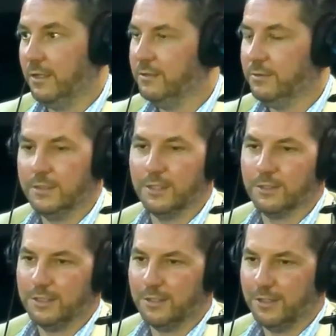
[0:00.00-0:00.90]
Well,
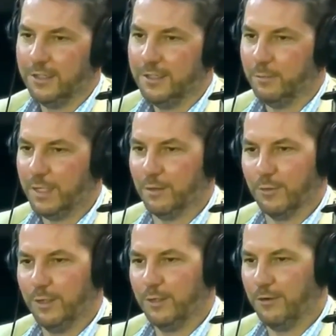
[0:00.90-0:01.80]
recession started. The big
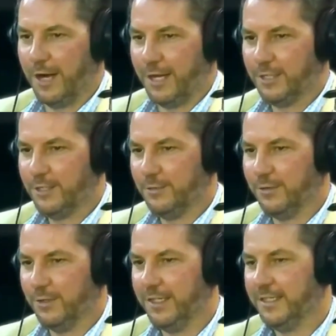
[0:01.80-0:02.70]
three
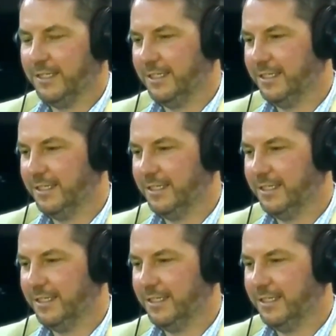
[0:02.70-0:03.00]
crashed, right?